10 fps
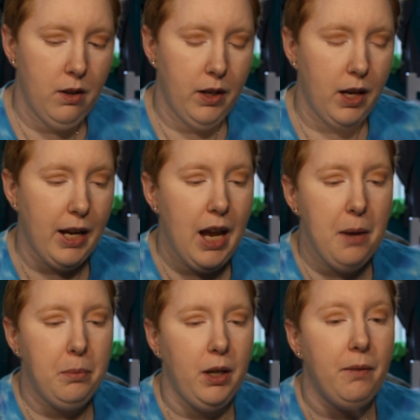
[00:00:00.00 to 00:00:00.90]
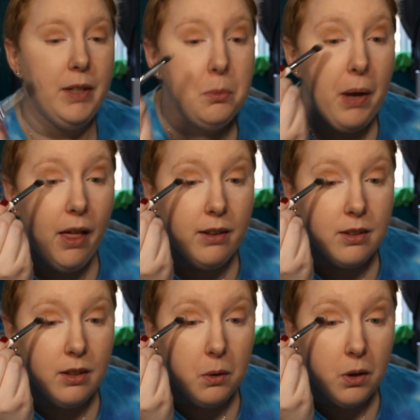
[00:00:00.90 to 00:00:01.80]
Like, I can't believe this palette
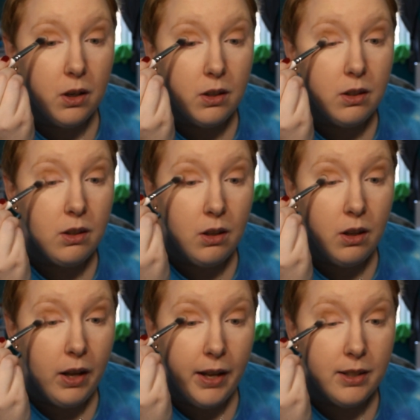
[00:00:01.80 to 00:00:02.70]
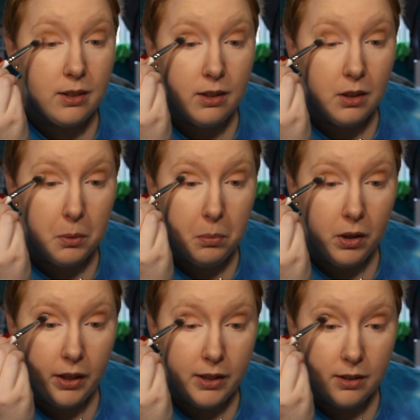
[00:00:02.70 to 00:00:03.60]
still works. And it still
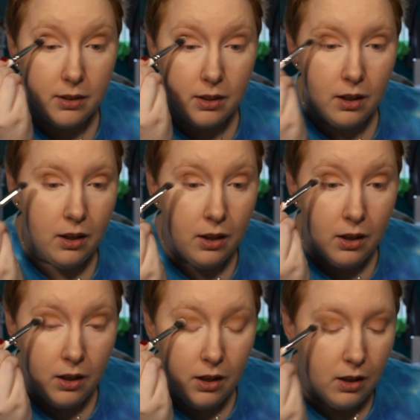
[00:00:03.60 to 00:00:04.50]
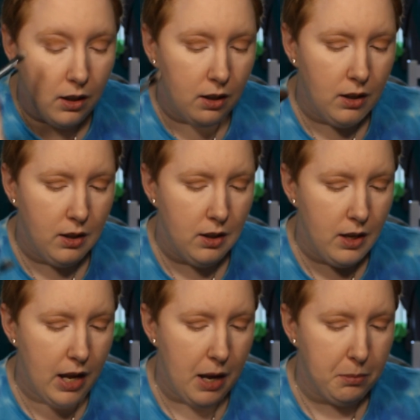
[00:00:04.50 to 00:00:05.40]
blends
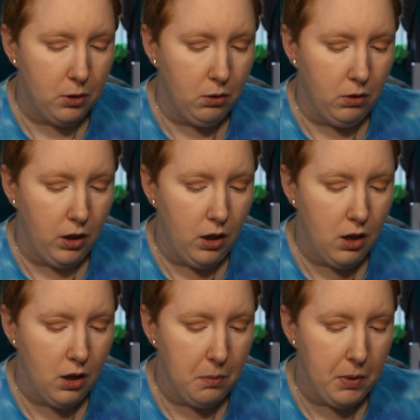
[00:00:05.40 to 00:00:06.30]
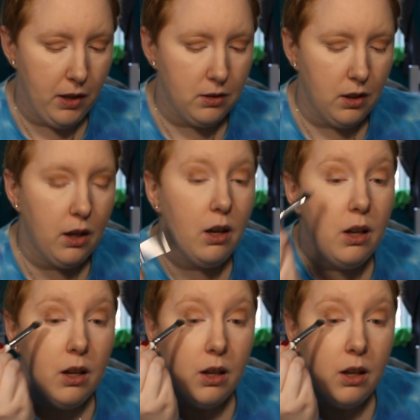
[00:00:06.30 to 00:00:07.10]
absolutely amazing.